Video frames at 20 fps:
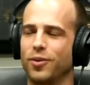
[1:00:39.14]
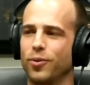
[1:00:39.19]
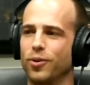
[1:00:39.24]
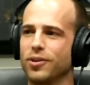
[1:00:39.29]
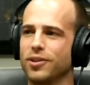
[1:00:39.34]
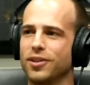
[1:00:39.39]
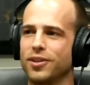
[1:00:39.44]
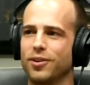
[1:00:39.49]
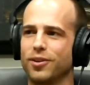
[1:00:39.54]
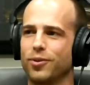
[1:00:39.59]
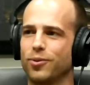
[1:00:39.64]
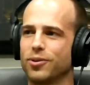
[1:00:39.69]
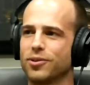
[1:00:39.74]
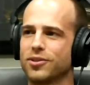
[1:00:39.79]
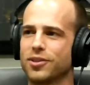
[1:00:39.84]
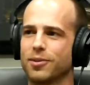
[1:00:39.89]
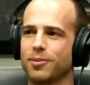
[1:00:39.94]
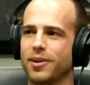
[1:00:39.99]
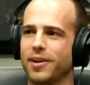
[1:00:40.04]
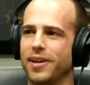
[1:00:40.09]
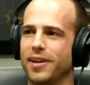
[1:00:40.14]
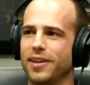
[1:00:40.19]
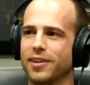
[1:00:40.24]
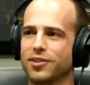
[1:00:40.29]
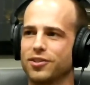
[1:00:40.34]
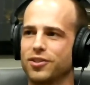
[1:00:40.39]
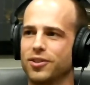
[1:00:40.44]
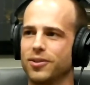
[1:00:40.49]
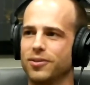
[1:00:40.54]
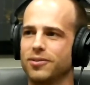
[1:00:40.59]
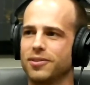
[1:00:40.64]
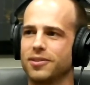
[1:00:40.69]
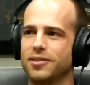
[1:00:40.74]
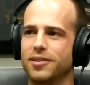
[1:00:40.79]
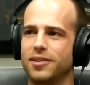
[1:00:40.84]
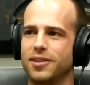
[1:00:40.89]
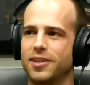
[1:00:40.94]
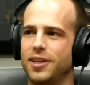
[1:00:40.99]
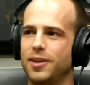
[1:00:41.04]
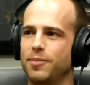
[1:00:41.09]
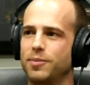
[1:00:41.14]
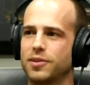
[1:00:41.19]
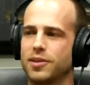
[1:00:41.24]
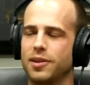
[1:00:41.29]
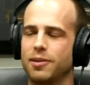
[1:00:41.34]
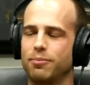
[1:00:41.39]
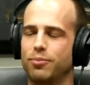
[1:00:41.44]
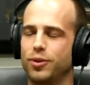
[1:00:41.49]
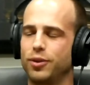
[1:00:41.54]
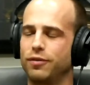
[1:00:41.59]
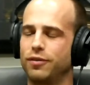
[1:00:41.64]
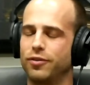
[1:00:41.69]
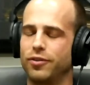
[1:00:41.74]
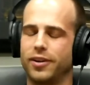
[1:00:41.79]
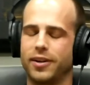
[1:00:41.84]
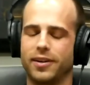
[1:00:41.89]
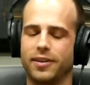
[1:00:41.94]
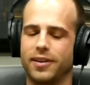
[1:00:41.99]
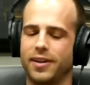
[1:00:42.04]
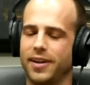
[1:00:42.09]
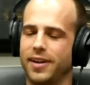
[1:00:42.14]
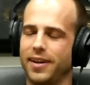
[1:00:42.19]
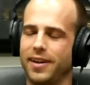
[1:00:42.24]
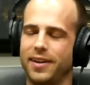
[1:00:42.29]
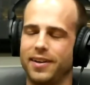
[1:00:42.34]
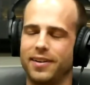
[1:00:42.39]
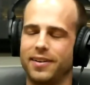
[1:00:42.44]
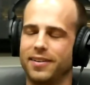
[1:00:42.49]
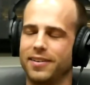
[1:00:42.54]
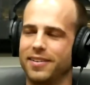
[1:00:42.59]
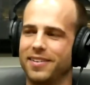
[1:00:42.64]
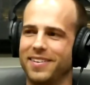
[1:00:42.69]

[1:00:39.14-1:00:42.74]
The worst thing about Alex Jones is that he keeps getting proven right. I hate it.